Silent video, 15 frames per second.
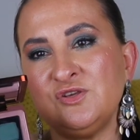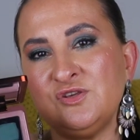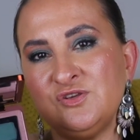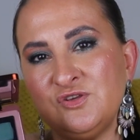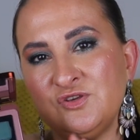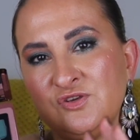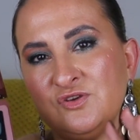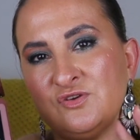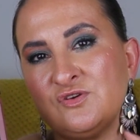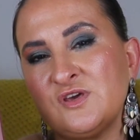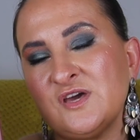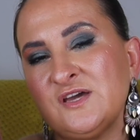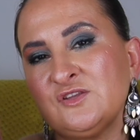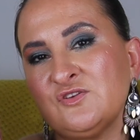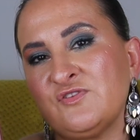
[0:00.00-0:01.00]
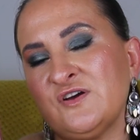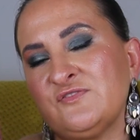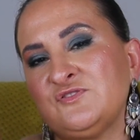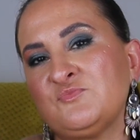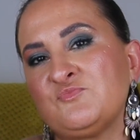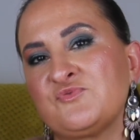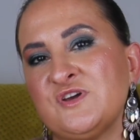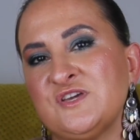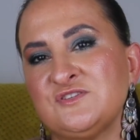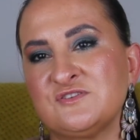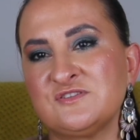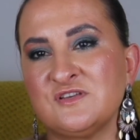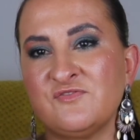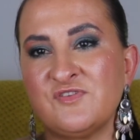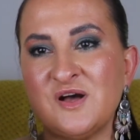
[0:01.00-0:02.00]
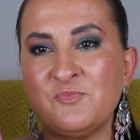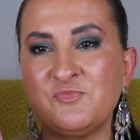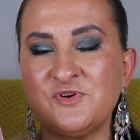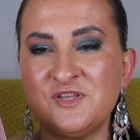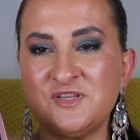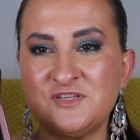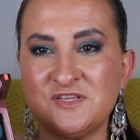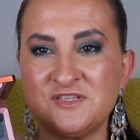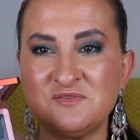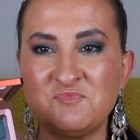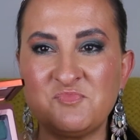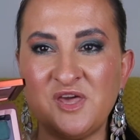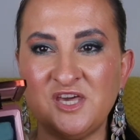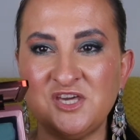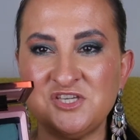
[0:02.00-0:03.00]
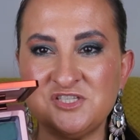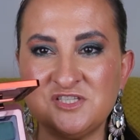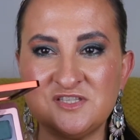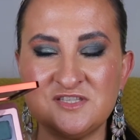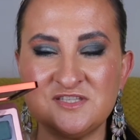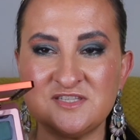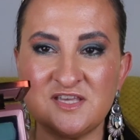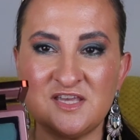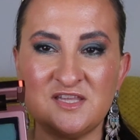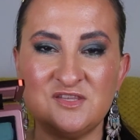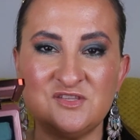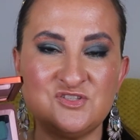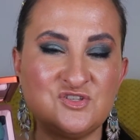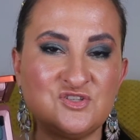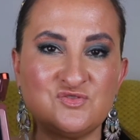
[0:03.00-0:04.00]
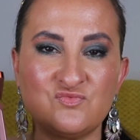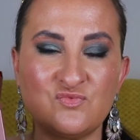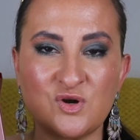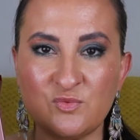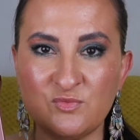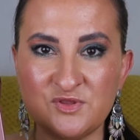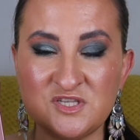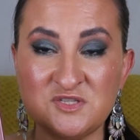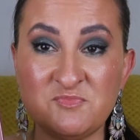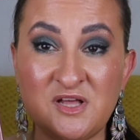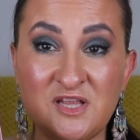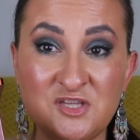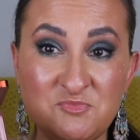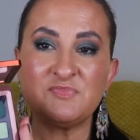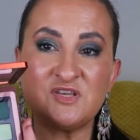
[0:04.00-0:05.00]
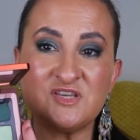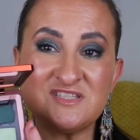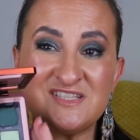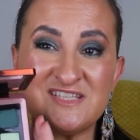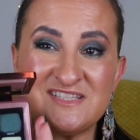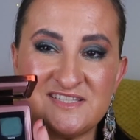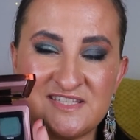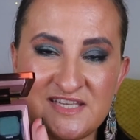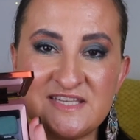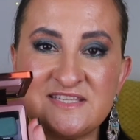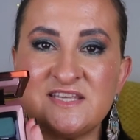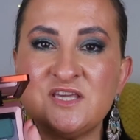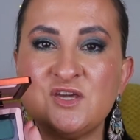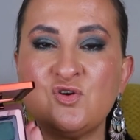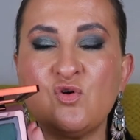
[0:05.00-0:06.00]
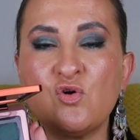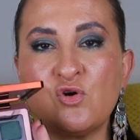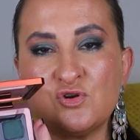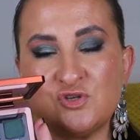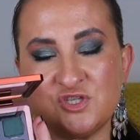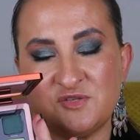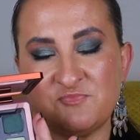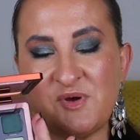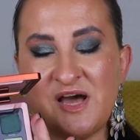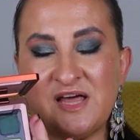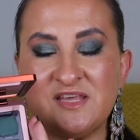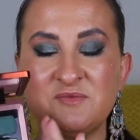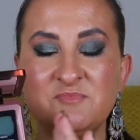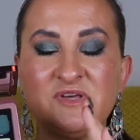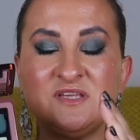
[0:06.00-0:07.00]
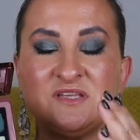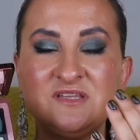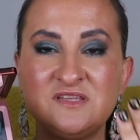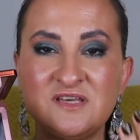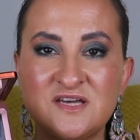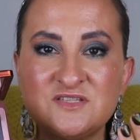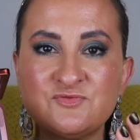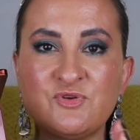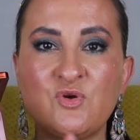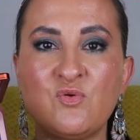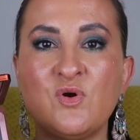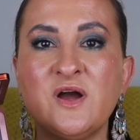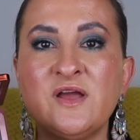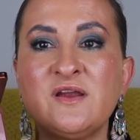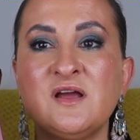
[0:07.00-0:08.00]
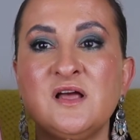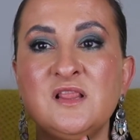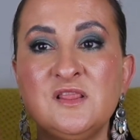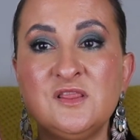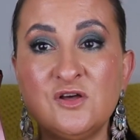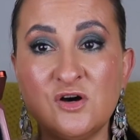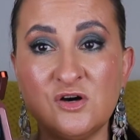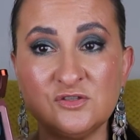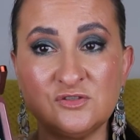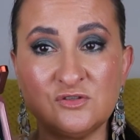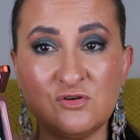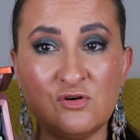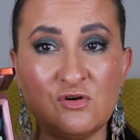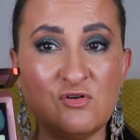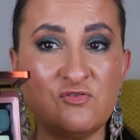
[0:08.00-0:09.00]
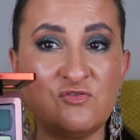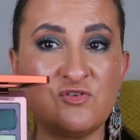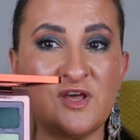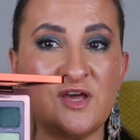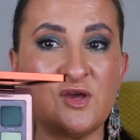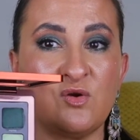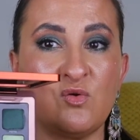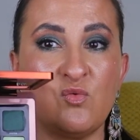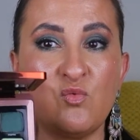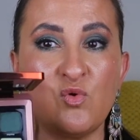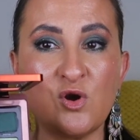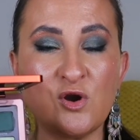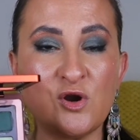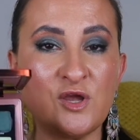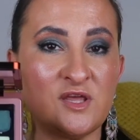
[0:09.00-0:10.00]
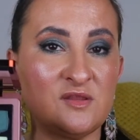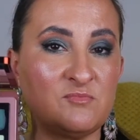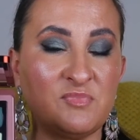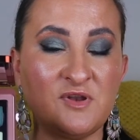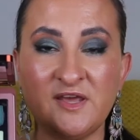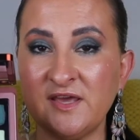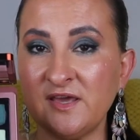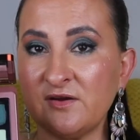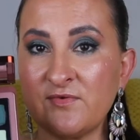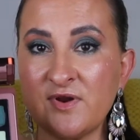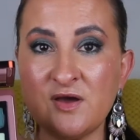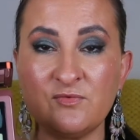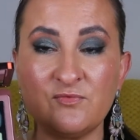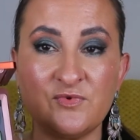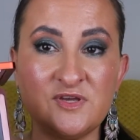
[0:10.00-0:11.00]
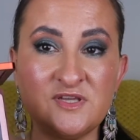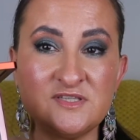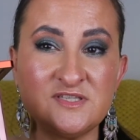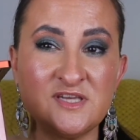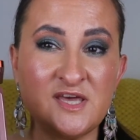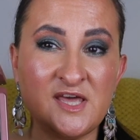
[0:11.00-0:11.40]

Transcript: you kind of have to brace yourself up with some patience and just work with this palette, because this is a gorgeous palette, but it does require a lot of like work and playing around with,